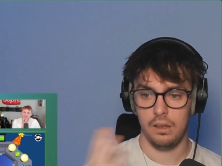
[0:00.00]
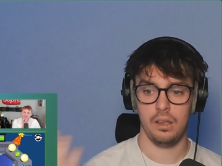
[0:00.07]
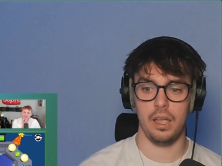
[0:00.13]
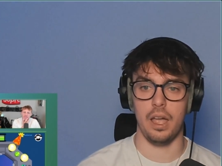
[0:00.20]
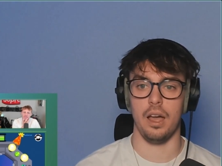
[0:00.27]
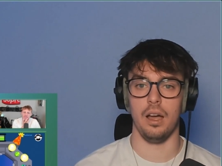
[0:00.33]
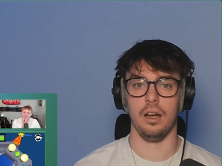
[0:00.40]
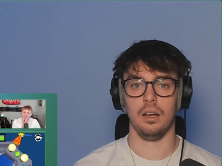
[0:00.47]

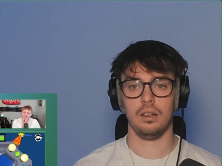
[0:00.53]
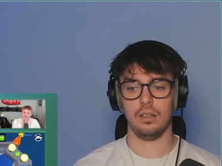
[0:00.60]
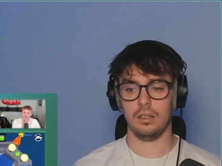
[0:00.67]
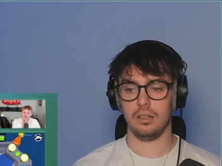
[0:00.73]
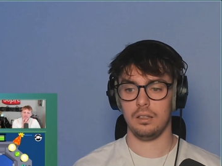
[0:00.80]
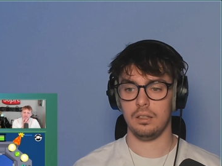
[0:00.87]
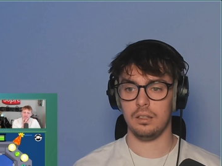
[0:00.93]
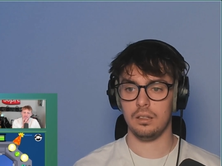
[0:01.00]
Yeah.
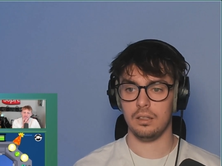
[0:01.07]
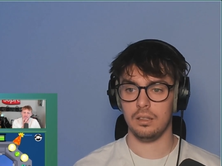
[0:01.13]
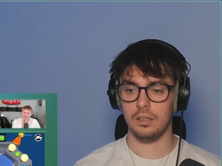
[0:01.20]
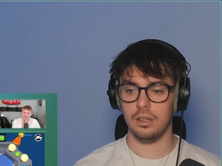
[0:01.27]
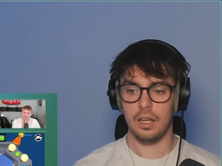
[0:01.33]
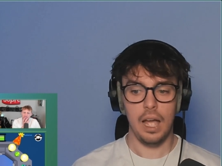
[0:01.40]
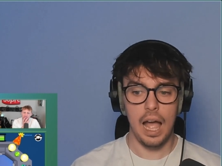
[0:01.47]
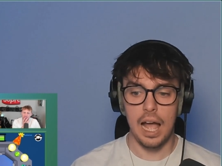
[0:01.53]
Yes.
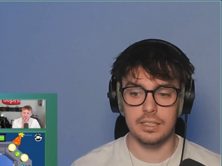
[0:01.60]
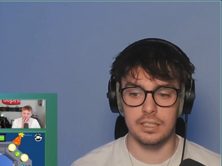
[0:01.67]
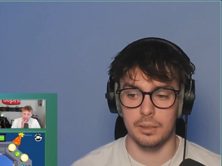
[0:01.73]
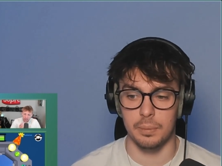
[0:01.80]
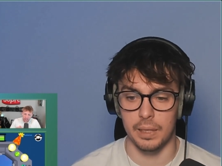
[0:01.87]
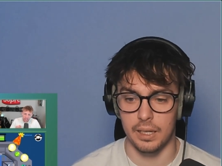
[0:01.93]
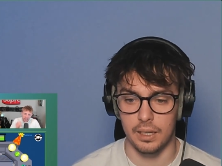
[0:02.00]
Yeah. Had to be.